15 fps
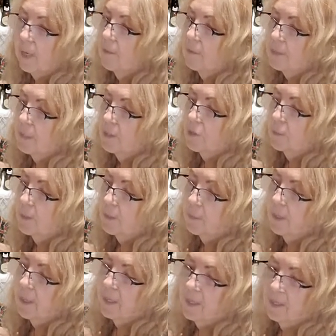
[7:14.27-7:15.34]
have such a big
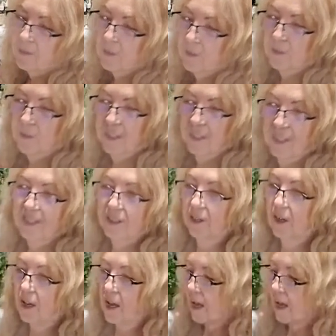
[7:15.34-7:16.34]
pile of different things here.